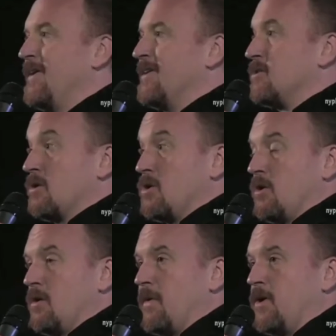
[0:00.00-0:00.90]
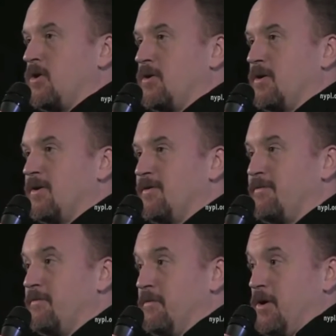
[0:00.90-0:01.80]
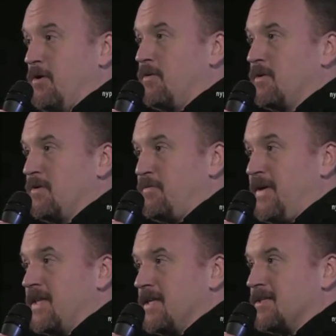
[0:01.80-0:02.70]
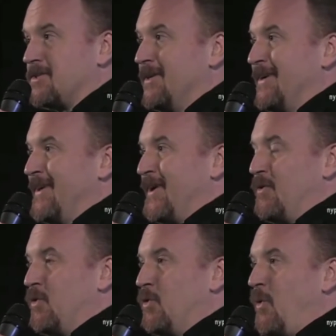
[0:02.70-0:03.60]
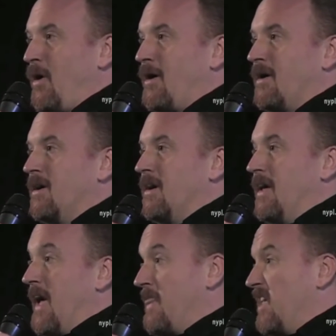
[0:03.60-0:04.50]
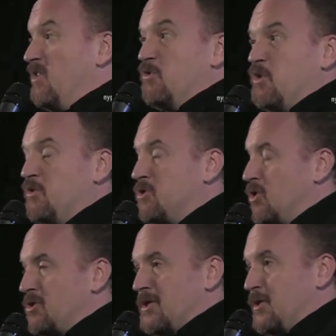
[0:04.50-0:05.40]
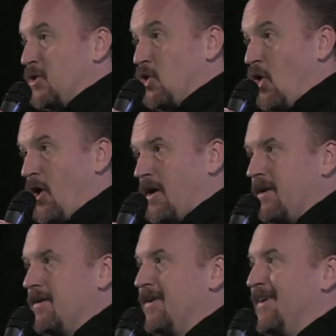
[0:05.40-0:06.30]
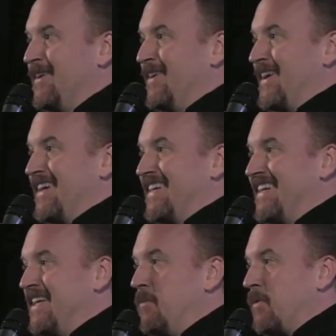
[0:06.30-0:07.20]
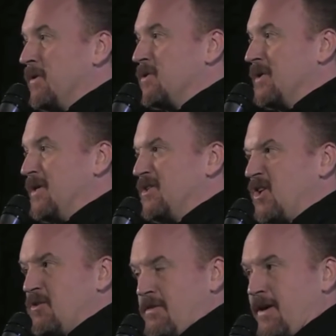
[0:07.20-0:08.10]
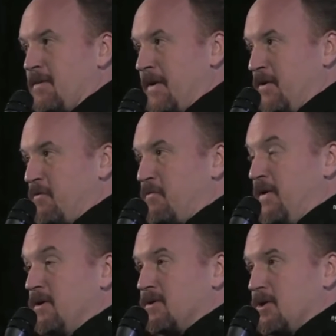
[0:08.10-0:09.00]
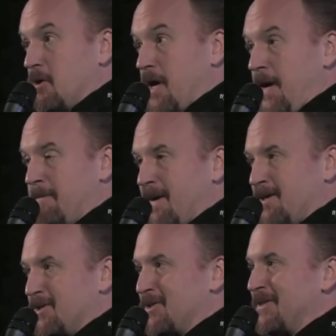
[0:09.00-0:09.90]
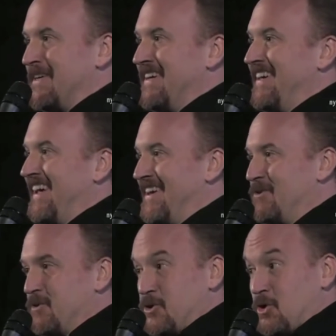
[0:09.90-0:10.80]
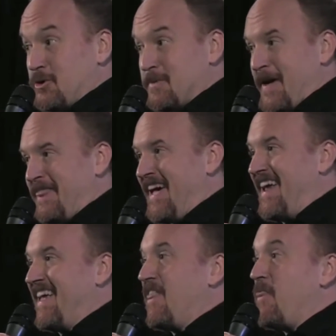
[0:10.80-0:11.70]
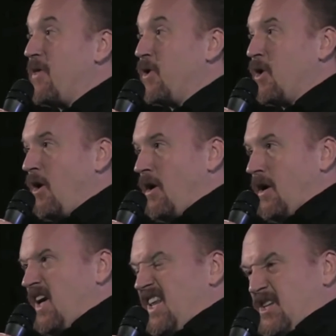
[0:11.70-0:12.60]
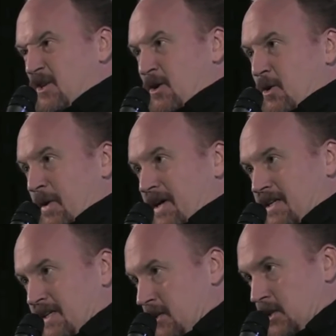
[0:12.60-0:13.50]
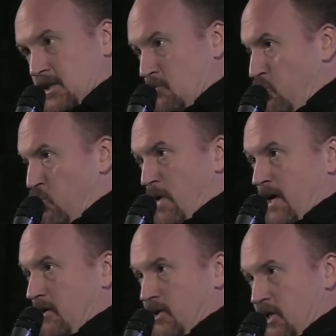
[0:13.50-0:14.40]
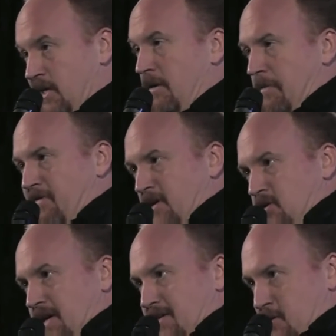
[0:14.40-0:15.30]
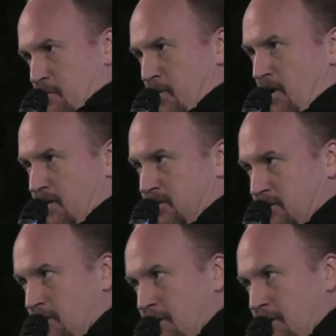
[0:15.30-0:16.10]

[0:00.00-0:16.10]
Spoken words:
Start talking about your feelings and who you are. And then you do those jokes and they're gone. You got to dig deeper. So then you start thinking about your fears and your nightmares and doing jokes about that. And then they're gone. And then you start going into just weird shit. Yeah, eventually you get to your balls.